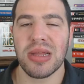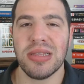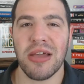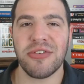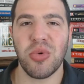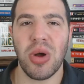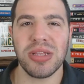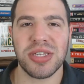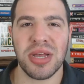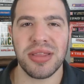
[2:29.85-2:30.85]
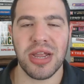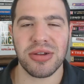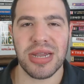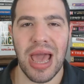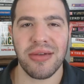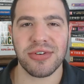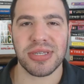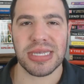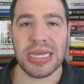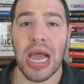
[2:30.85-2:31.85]
Never once on there did I ever
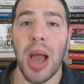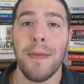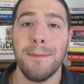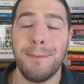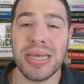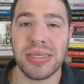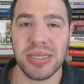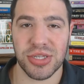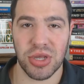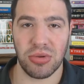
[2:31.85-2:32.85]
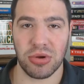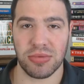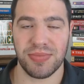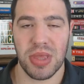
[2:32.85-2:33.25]
see business owner.